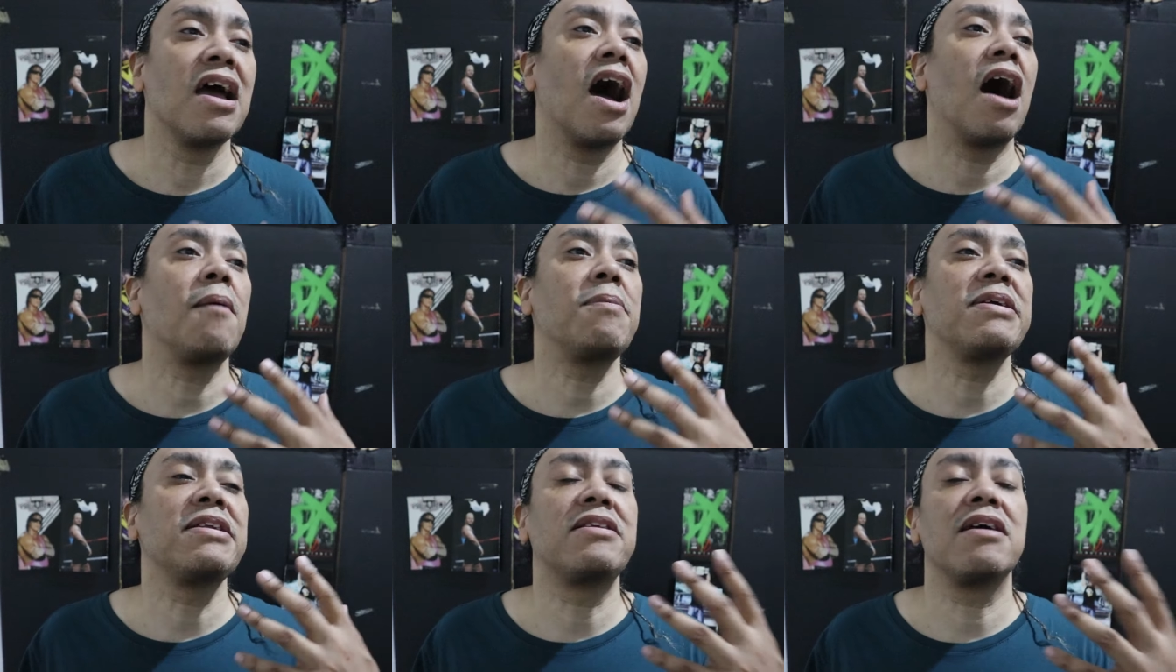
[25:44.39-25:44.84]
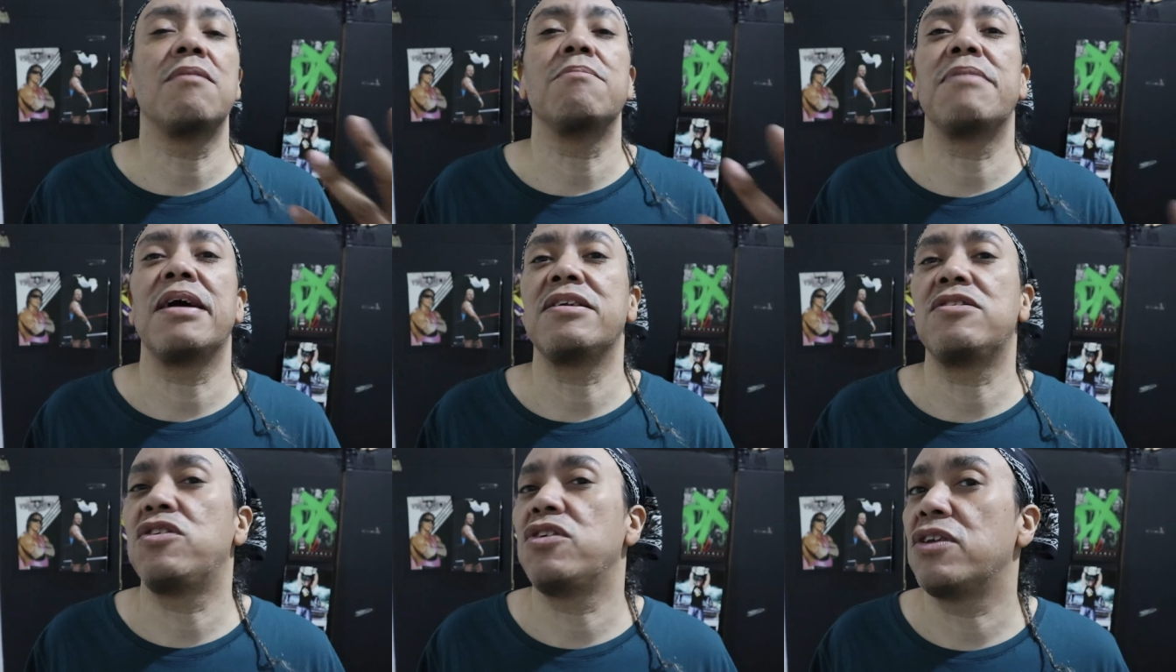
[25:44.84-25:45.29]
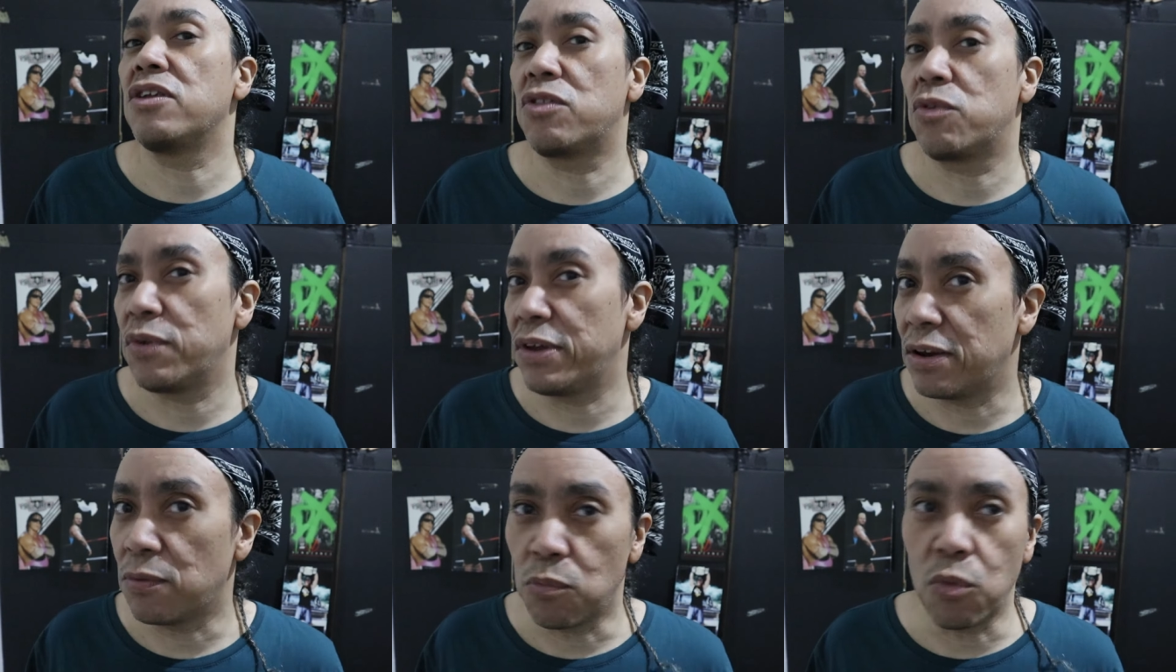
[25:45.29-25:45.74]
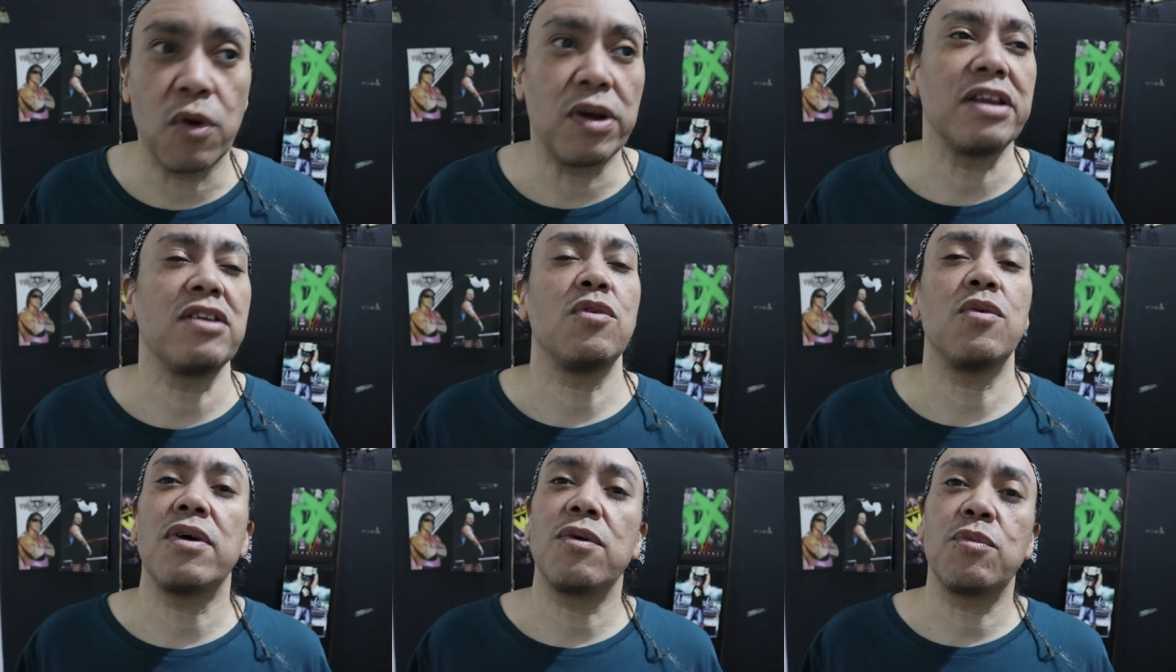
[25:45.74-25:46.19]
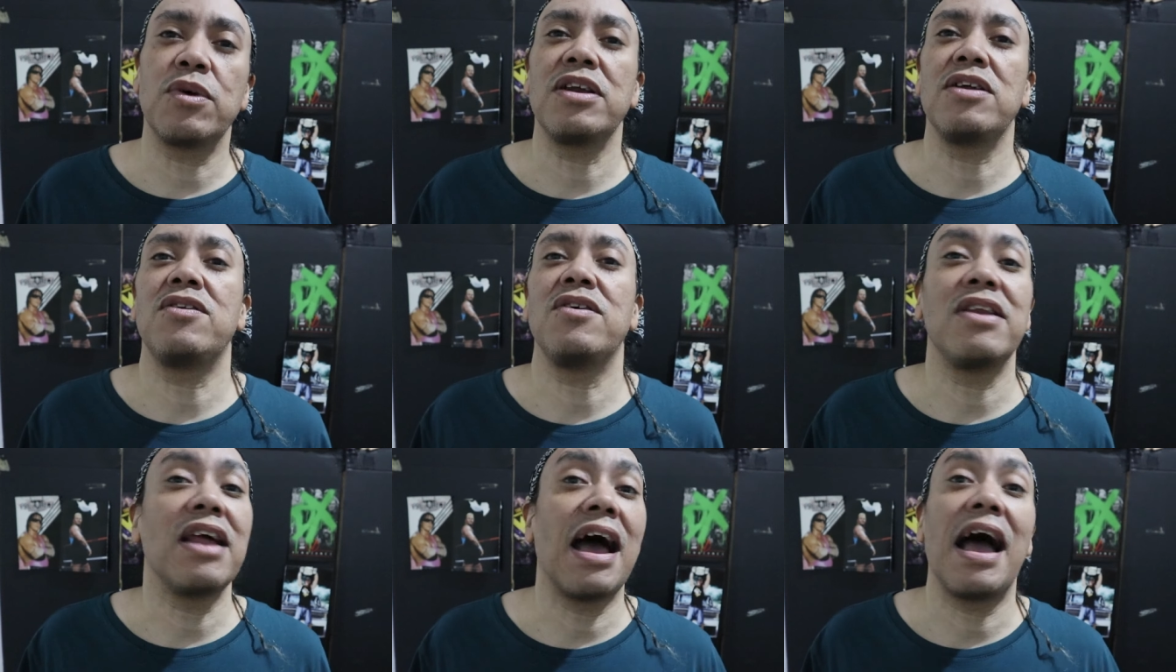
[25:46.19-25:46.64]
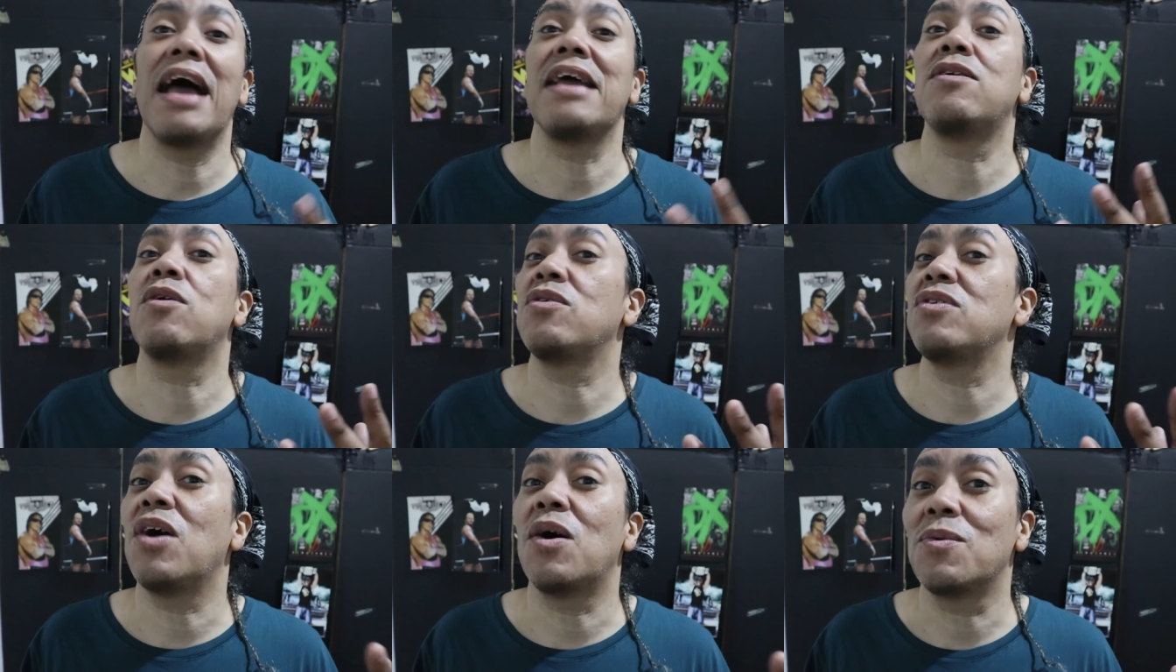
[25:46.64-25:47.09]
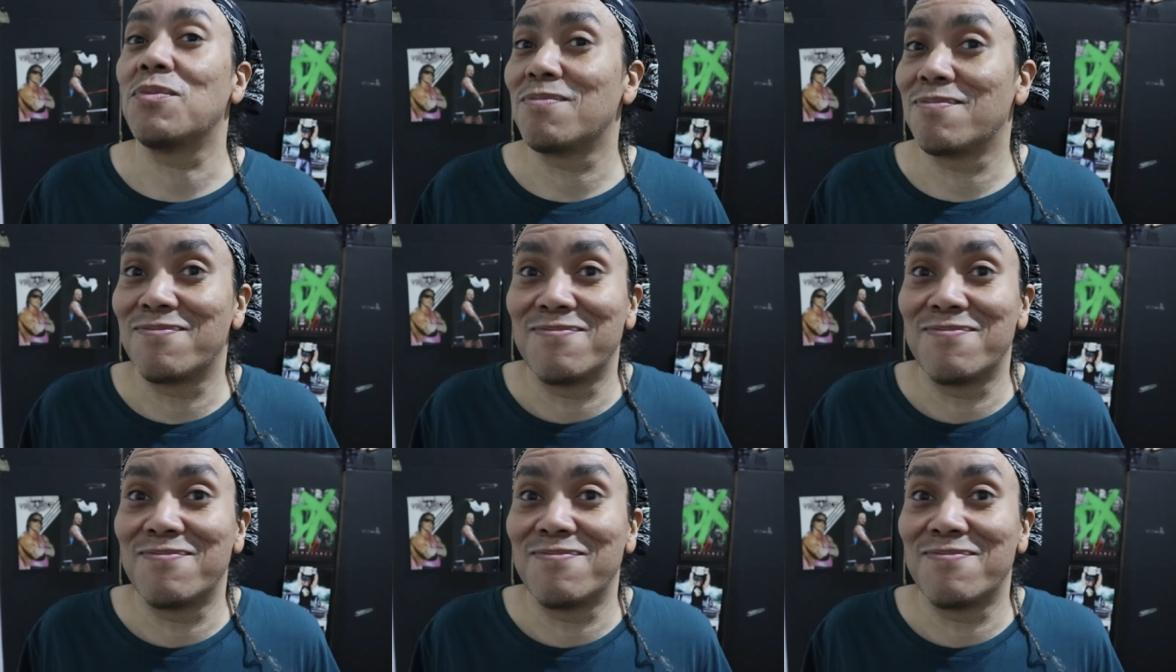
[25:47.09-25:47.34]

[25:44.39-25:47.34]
I'll be done by 2 to 3 in the morning. Do I want to do that? I don't know.